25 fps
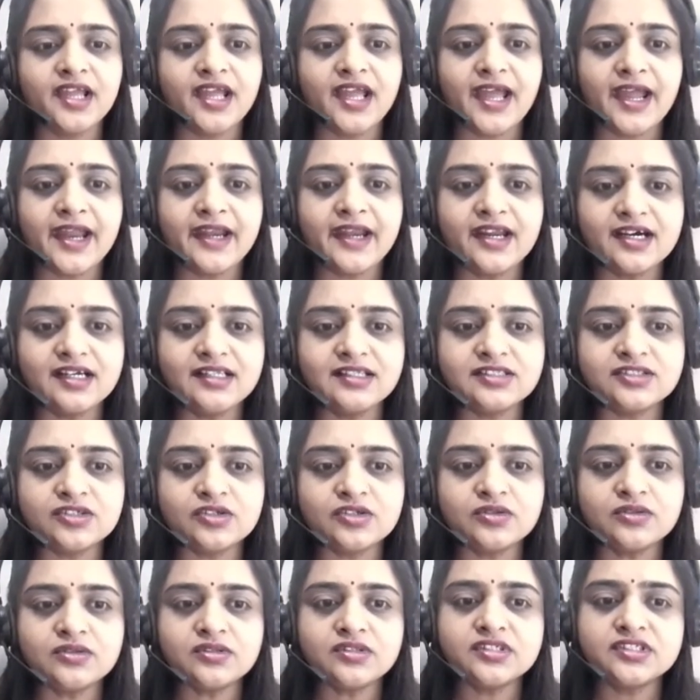And
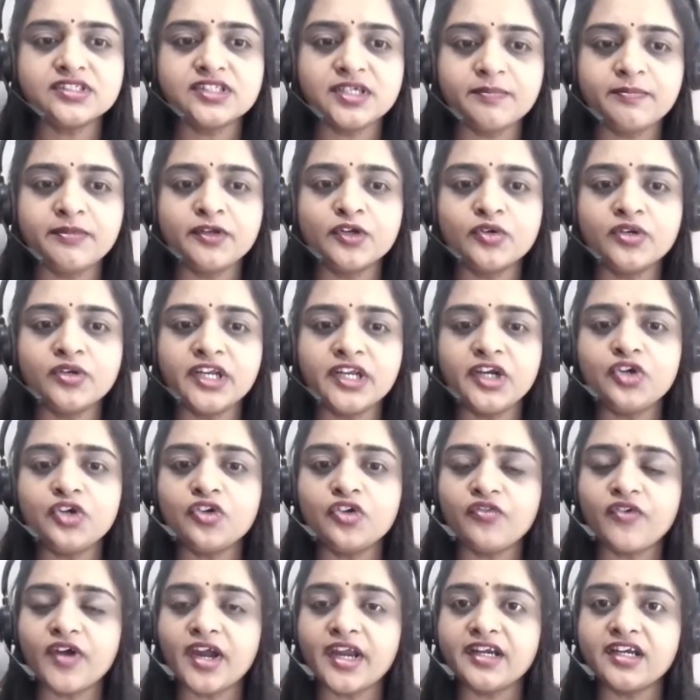also CPU need to
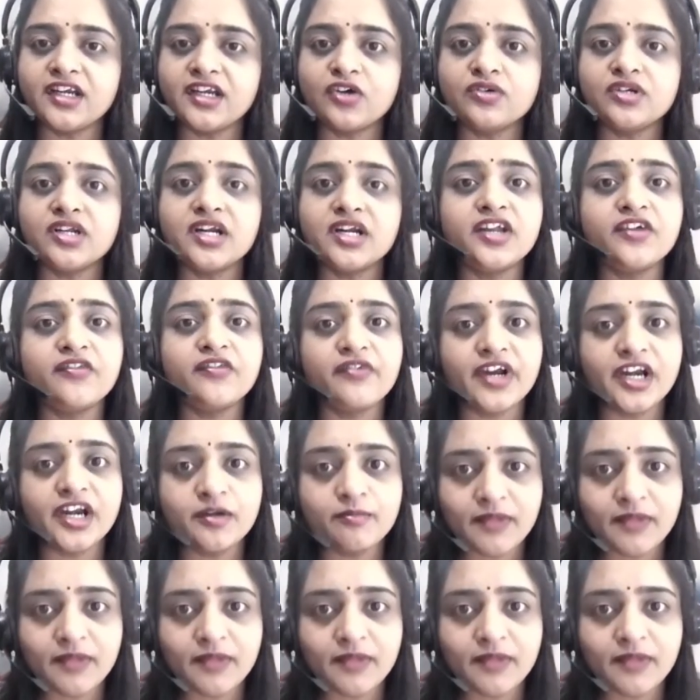find out the different